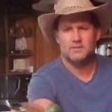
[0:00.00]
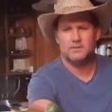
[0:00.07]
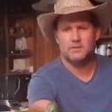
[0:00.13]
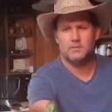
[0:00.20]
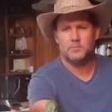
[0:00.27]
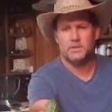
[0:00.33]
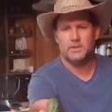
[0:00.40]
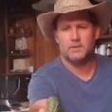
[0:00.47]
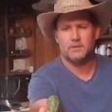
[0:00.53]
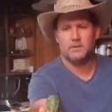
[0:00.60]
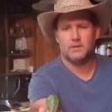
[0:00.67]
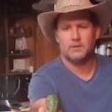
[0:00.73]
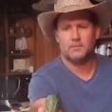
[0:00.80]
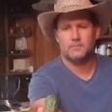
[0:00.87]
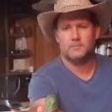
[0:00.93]
little bitty
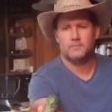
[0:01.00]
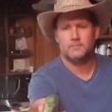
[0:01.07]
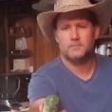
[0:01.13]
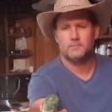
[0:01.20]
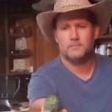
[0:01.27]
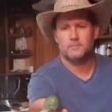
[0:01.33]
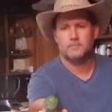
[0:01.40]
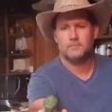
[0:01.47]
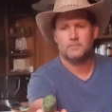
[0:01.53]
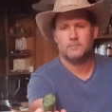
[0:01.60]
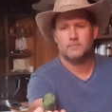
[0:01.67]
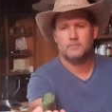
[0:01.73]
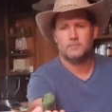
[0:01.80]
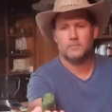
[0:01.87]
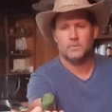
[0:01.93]
thing.
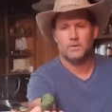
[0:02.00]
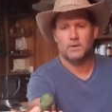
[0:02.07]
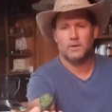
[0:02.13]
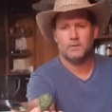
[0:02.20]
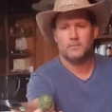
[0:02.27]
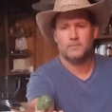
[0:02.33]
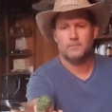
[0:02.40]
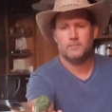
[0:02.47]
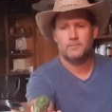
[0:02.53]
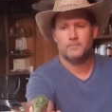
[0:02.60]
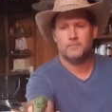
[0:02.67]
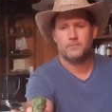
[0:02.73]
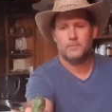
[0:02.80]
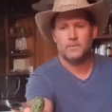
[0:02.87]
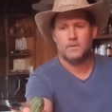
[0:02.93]
Okay,
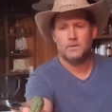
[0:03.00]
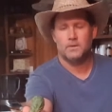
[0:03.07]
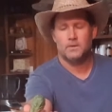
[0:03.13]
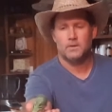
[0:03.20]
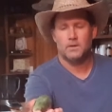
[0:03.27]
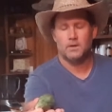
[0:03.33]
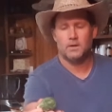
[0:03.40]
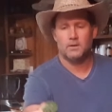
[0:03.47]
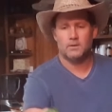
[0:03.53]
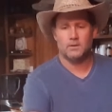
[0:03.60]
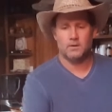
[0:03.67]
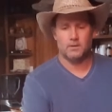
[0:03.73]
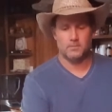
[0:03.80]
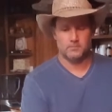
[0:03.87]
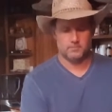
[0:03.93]
and
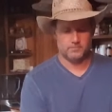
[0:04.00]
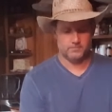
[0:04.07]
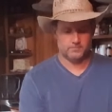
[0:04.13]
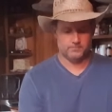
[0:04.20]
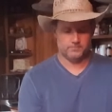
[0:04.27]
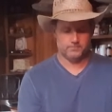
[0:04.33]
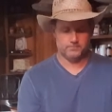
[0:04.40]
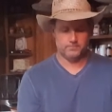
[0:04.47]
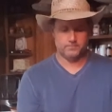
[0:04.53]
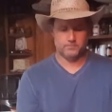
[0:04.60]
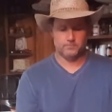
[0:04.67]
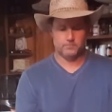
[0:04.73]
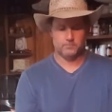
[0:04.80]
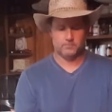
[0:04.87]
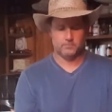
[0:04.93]

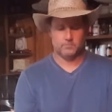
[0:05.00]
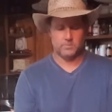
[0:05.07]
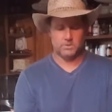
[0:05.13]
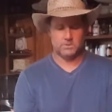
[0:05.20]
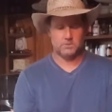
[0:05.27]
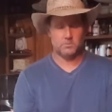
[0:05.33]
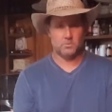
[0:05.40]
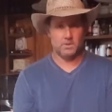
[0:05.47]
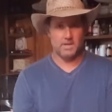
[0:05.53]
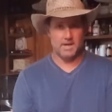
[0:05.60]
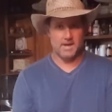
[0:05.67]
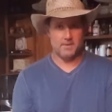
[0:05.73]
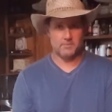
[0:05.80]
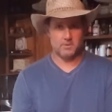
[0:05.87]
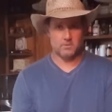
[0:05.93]
this is one I
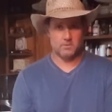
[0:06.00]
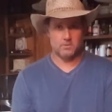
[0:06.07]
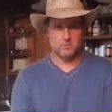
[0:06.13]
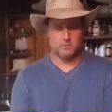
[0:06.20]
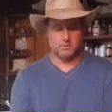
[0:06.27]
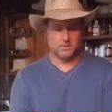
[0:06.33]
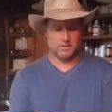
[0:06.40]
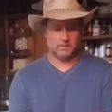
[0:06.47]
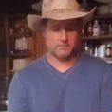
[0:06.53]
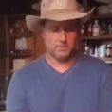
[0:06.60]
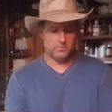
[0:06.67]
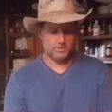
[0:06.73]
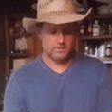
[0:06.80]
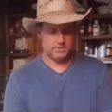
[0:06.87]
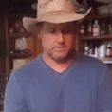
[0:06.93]
haven't grown. I have
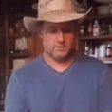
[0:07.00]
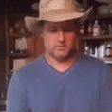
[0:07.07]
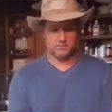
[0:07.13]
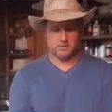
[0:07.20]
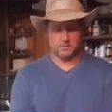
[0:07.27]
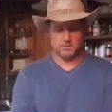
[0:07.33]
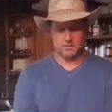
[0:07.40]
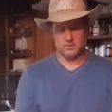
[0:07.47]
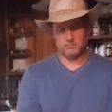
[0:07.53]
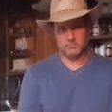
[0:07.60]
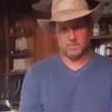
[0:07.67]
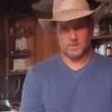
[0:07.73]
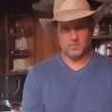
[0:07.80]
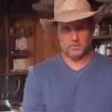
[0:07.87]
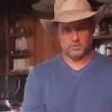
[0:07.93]
no idea.
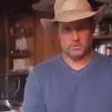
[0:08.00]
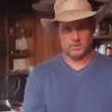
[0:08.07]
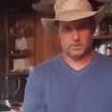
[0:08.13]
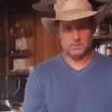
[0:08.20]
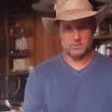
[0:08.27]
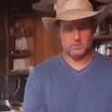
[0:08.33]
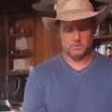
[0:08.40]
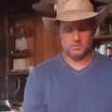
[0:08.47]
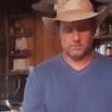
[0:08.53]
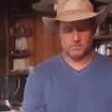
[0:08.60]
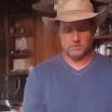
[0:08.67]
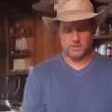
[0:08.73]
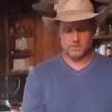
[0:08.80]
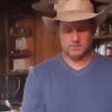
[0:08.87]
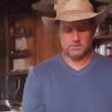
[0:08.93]
I'm going to look into it
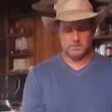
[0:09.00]
for next